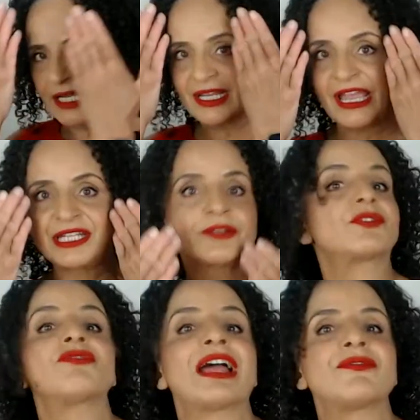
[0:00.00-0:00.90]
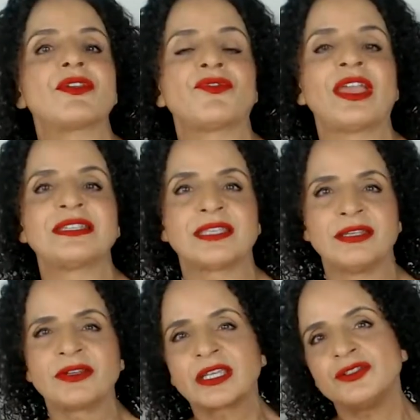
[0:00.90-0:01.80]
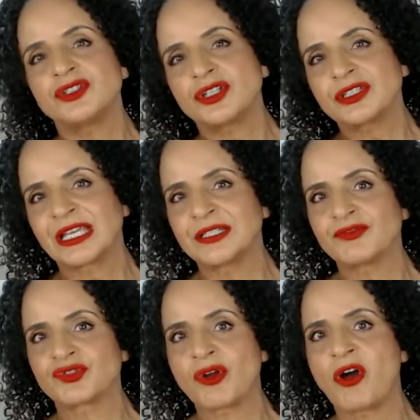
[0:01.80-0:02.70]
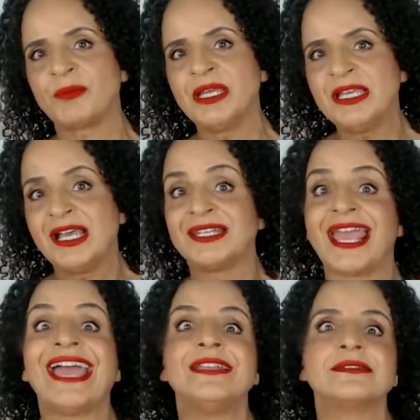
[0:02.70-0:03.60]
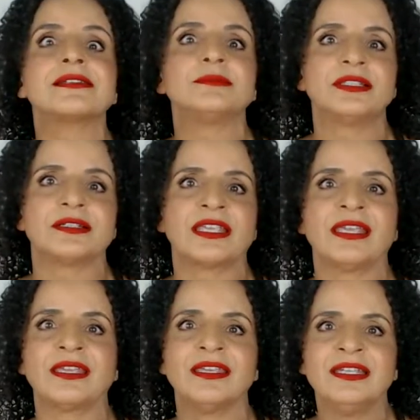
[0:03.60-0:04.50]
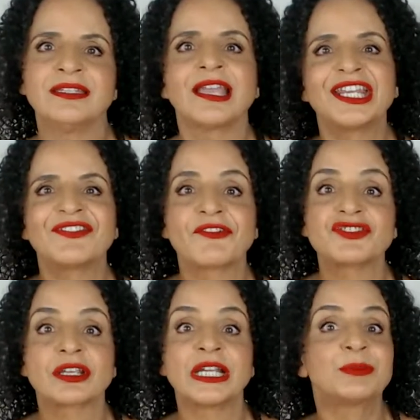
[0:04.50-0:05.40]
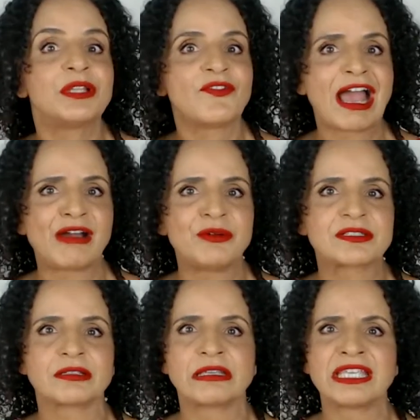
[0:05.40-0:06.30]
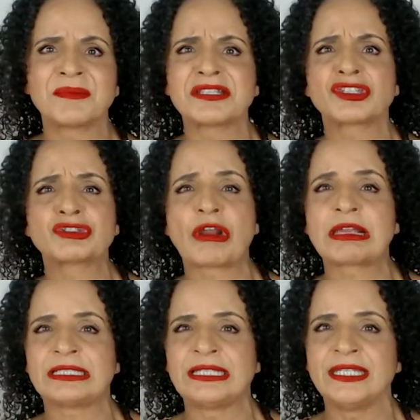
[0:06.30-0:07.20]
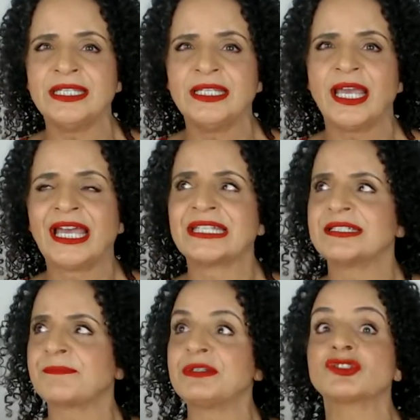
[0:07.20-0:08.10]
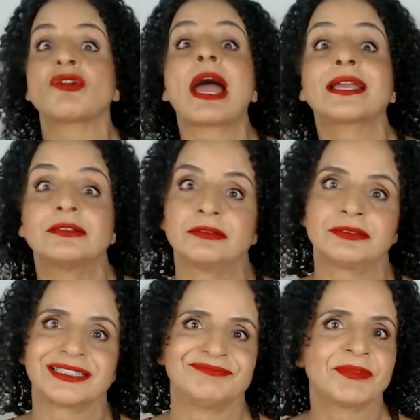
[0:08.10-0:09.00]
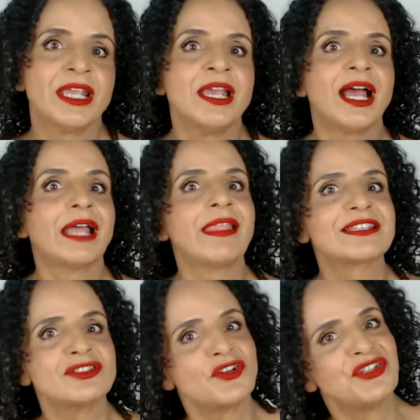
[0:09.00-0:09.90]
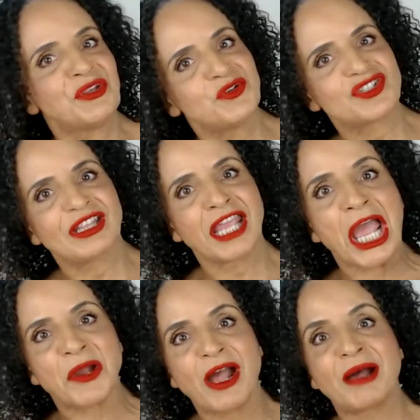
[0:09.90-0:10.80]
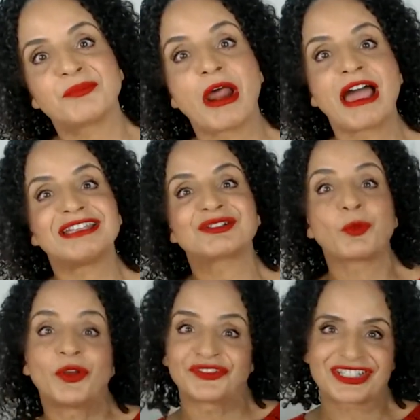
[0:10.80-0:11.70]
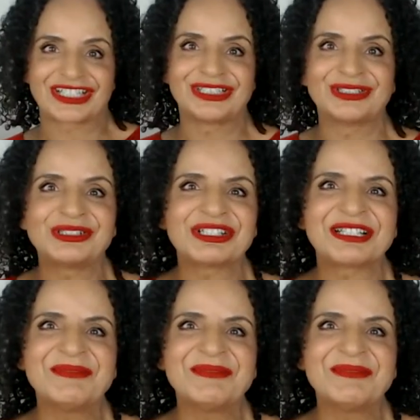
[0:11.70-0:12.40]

and kind of around the face here, it can just kind of drop and end up looking kind of after a couple of hours looking a bit straggly and bedraggled. And that's not usually how our brides want to look.